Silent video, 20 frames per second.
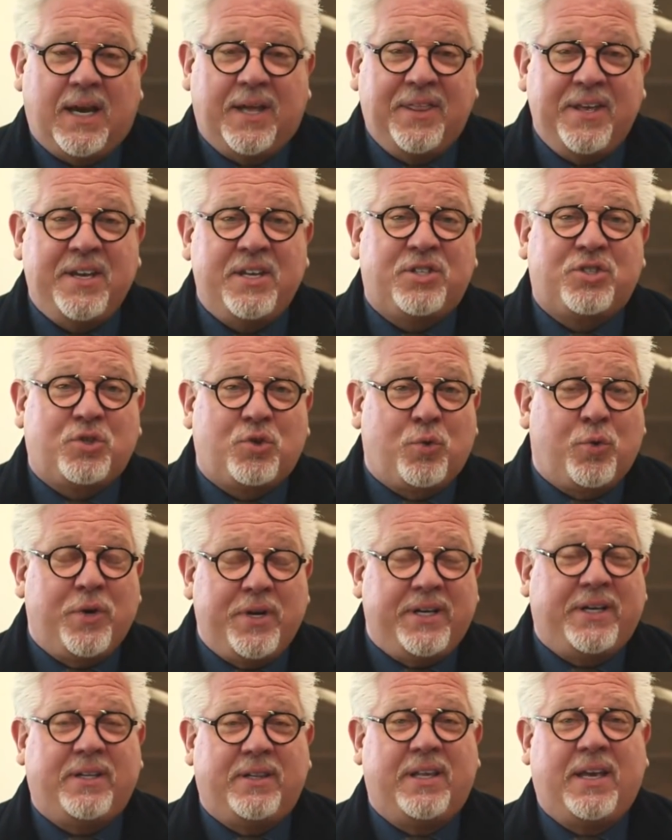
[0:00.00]
I think it's
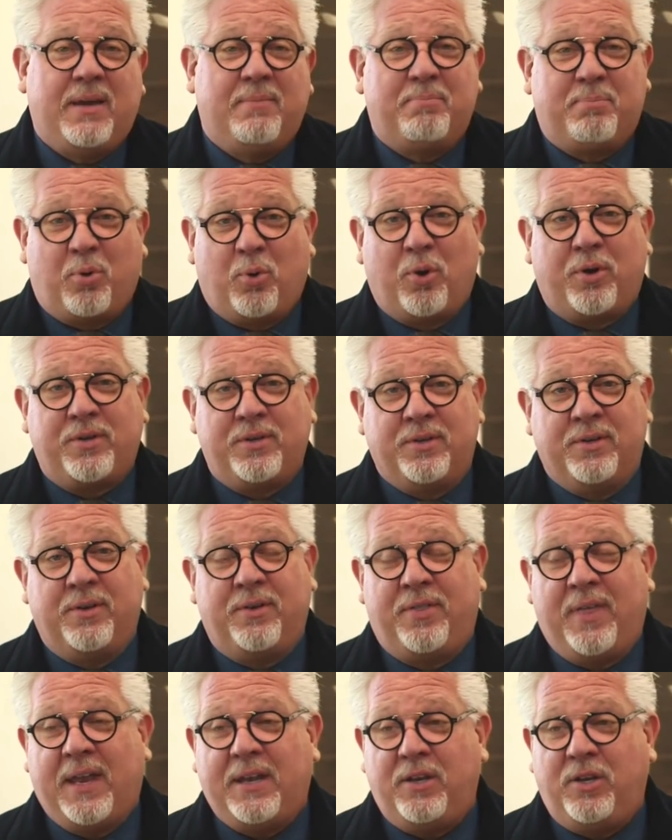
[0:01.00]
critically
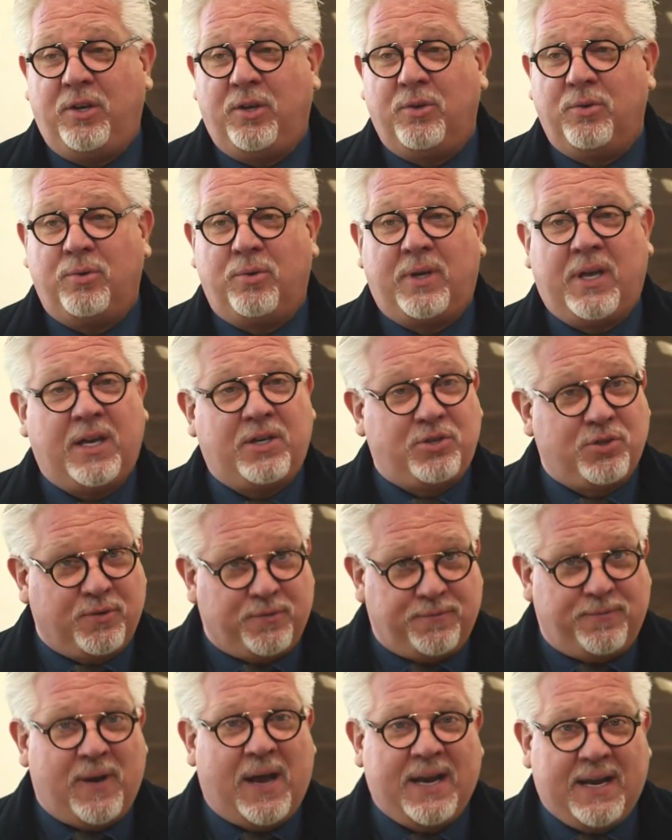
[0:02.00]
important that you get
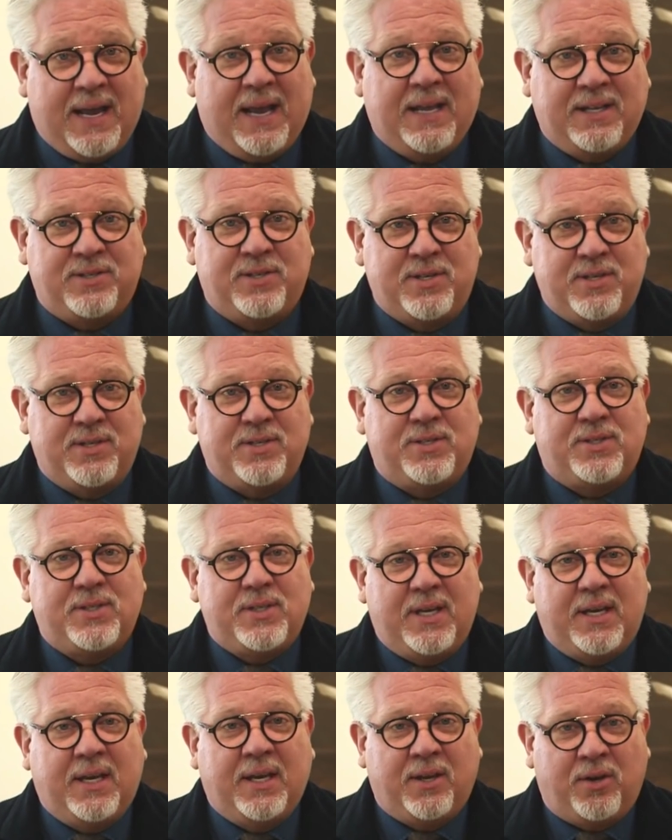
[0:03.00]
your
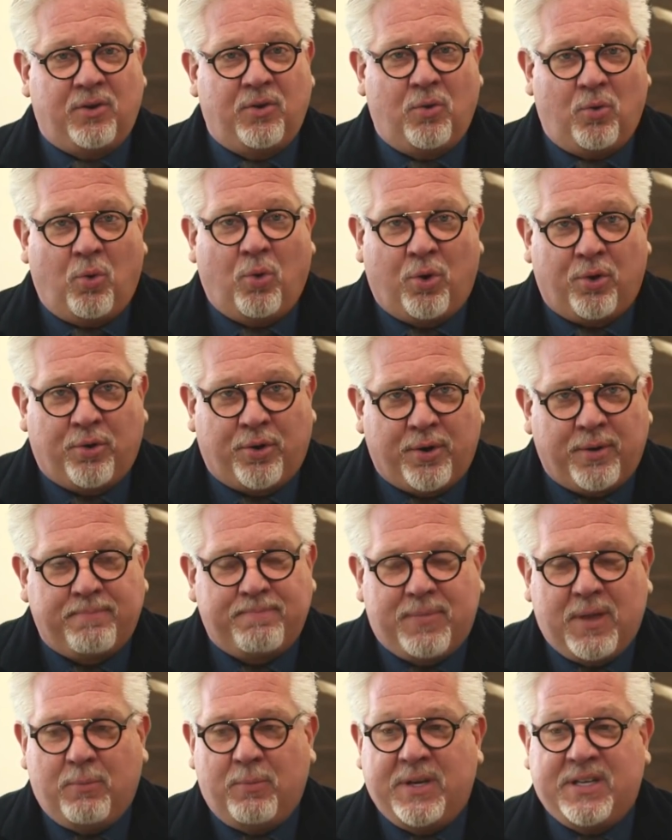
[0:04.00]
finances in order,
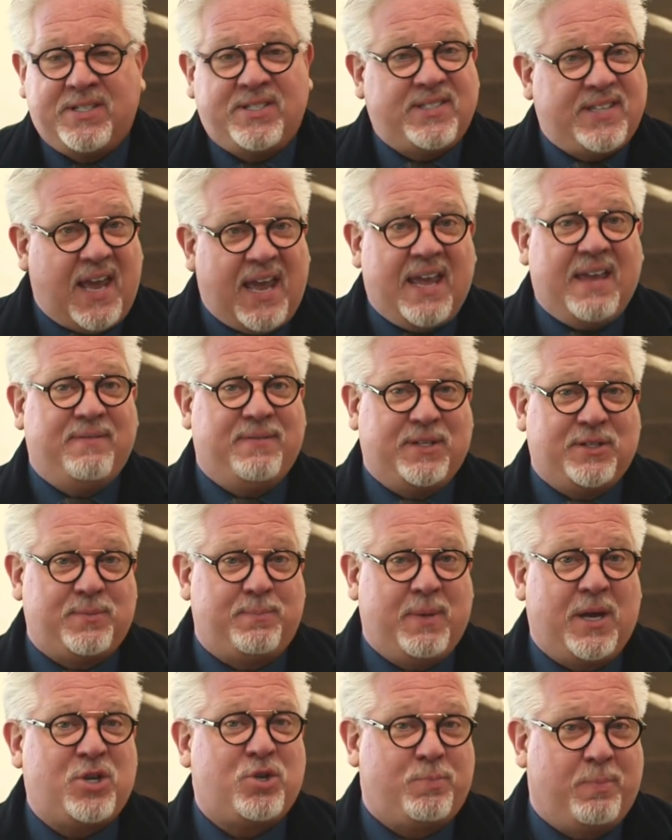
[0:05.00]
that we save
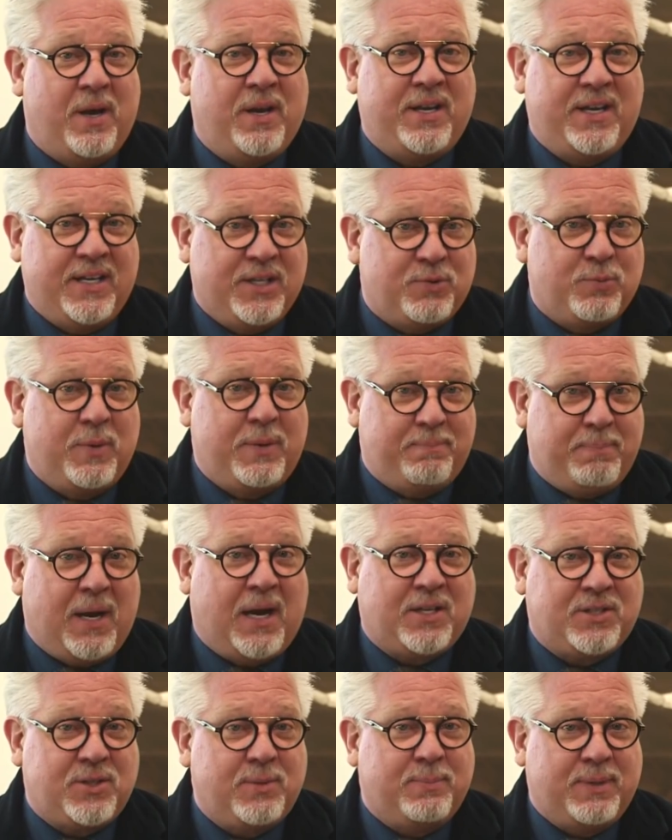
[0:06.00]
as much money as we
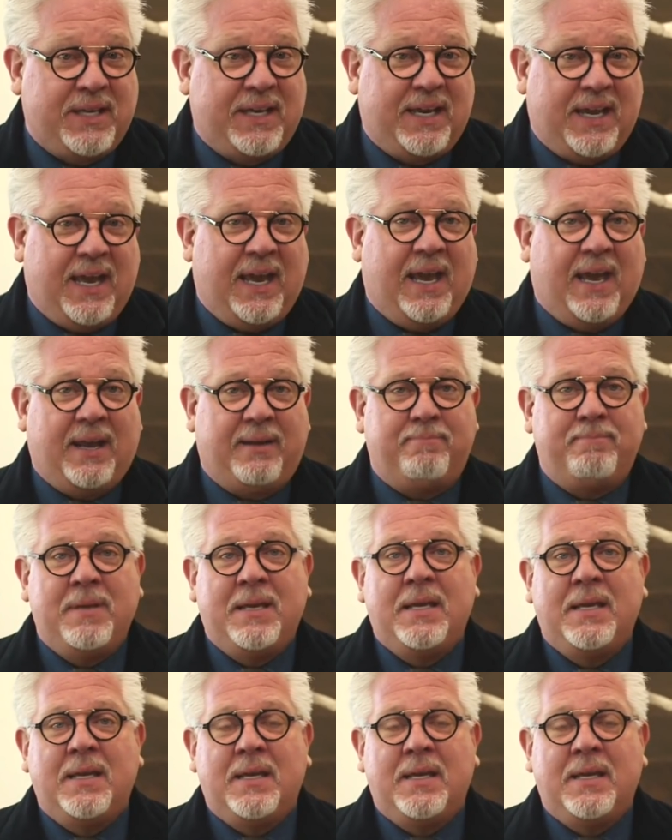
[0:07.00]
possibly can.